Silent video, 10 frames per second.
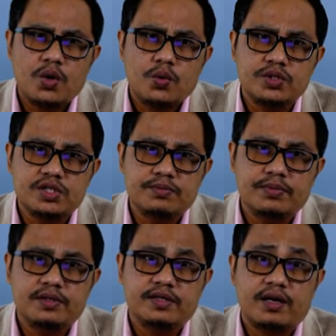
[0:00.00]
which is
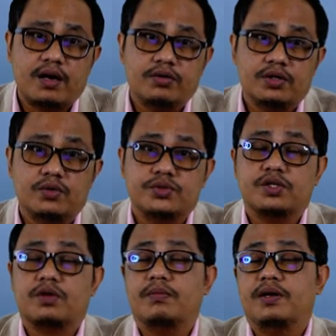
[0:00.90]
built around the
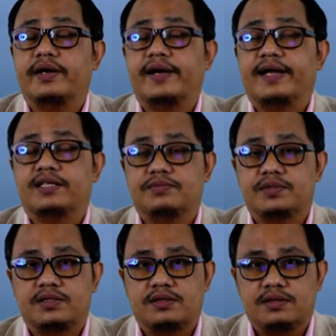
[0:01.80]
notion of relative
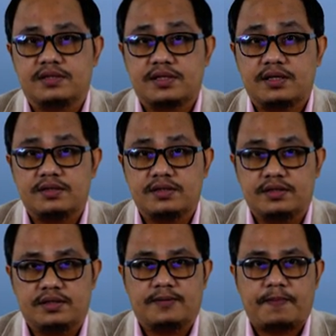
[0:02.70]
scarcity.